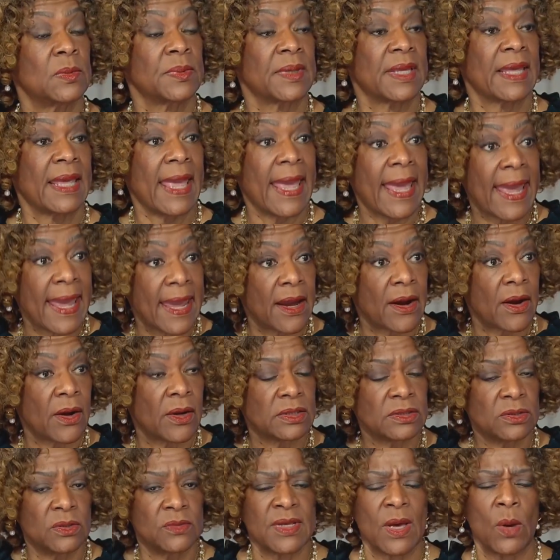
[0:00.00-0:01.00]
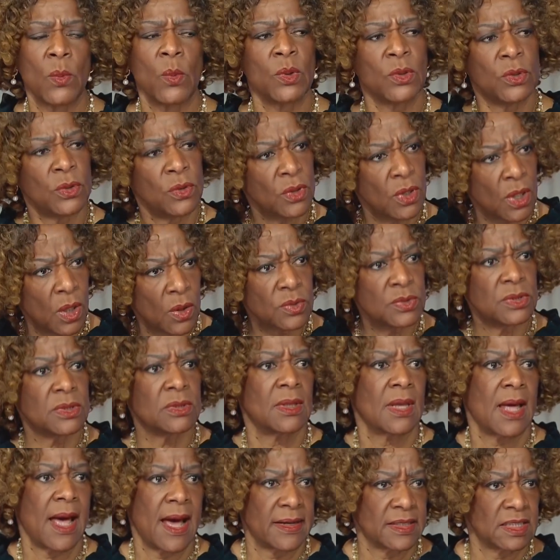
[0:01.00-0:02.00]
care so that when you go to
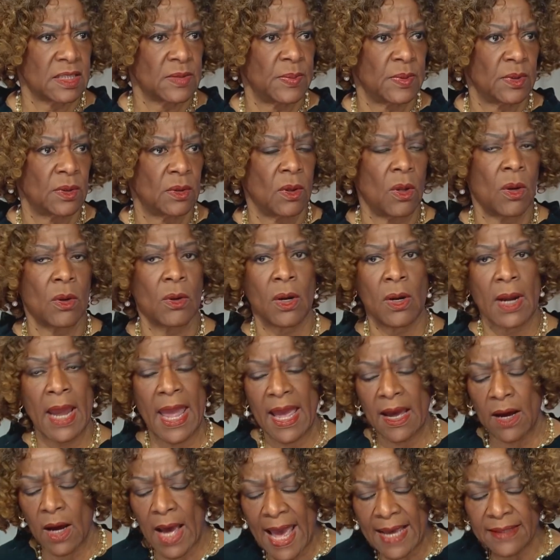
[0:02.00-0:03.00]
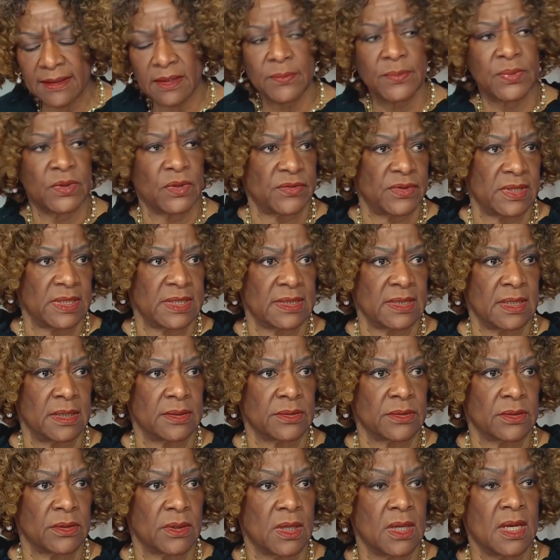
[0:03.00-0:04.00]
the hospital or at the birthing
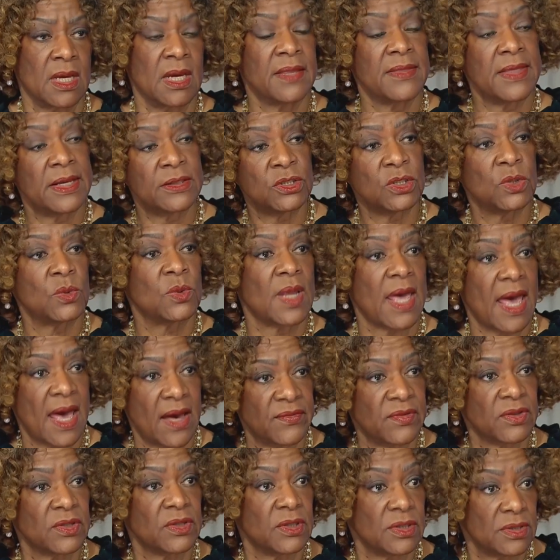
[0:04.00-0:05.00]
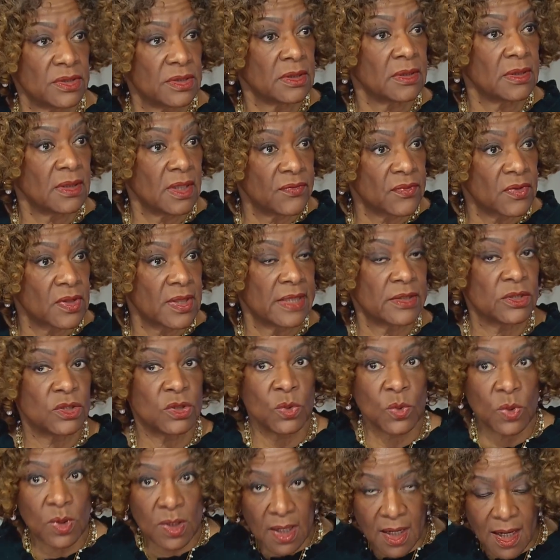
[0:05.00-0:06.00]
center, that you would have a good delivery, that
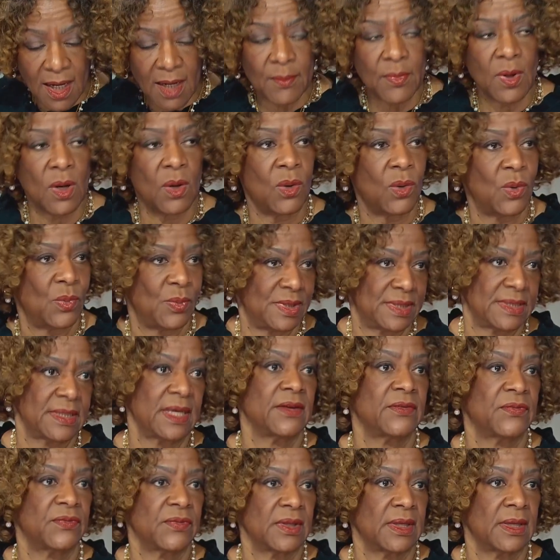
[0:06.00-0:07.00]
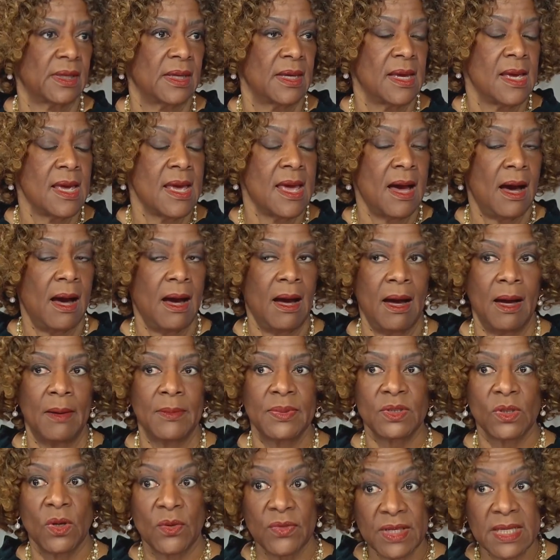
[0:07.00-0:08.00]
you would come home safely.
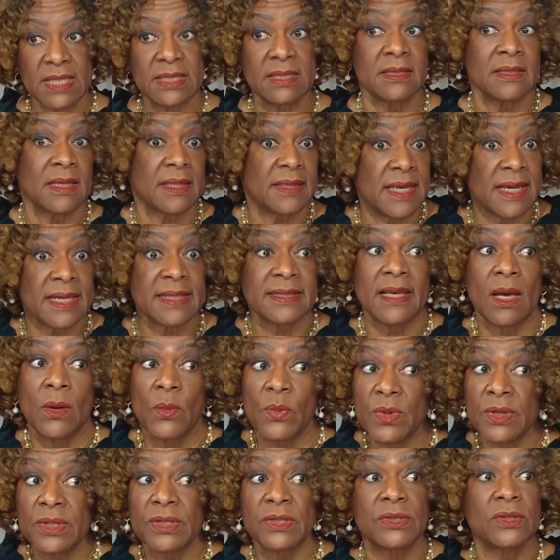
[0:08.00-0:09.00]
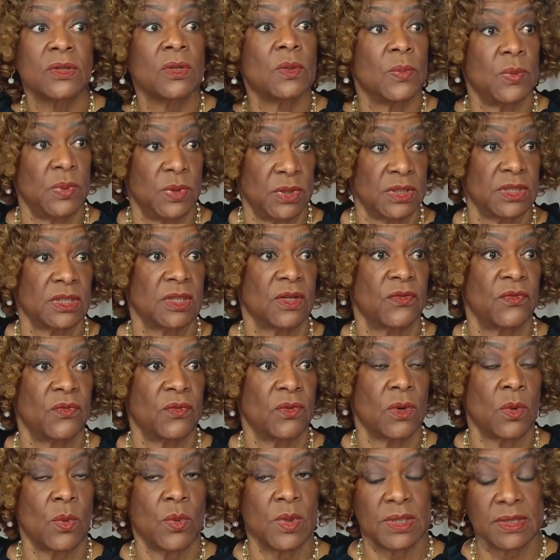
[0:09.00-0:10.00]
So these are the things that we're still pushing
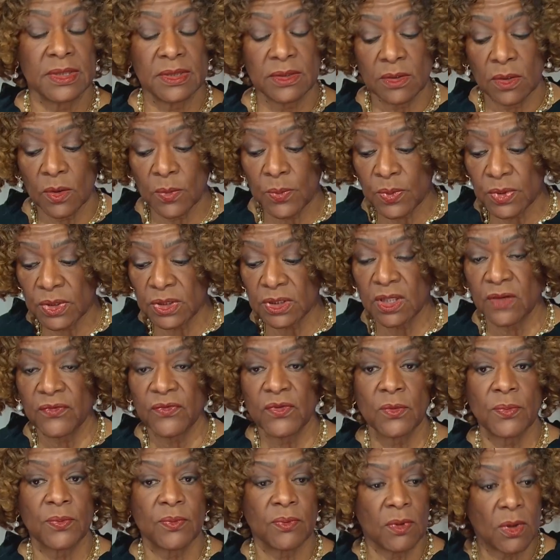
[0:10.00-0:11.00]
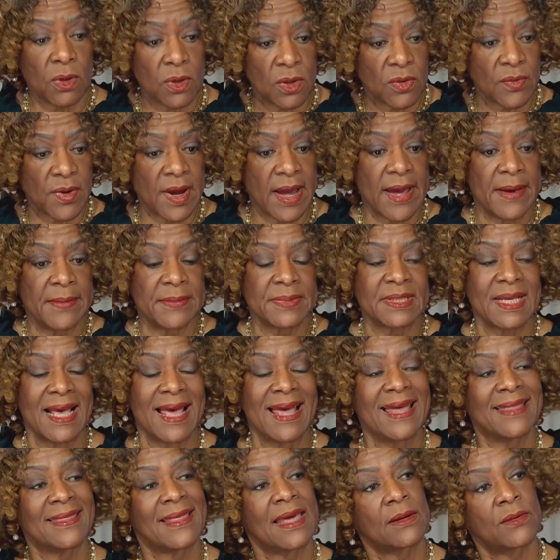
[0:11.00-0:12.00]
for. We're still pushing for programs
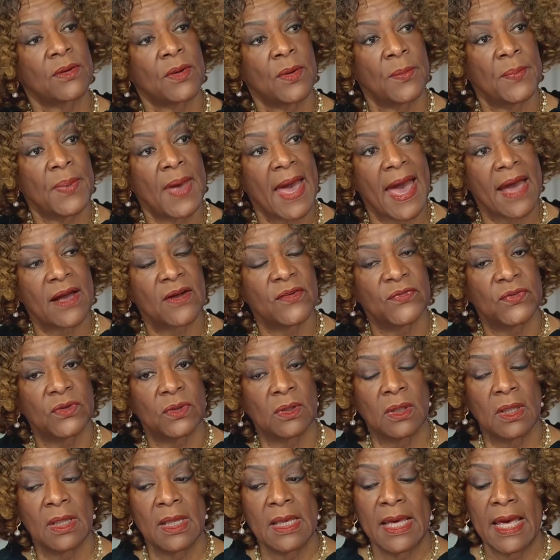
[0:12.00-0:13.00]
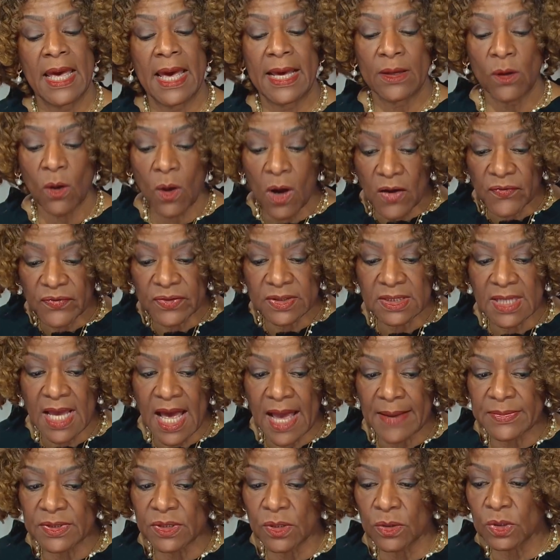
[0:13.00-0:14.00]
that are impactful. And
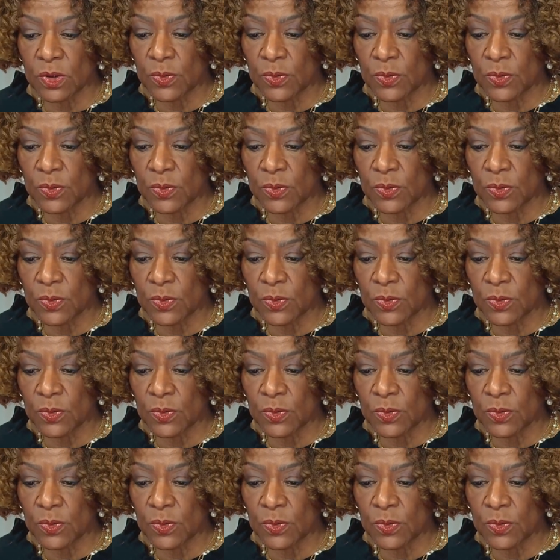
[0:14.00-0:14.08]
oftentimes those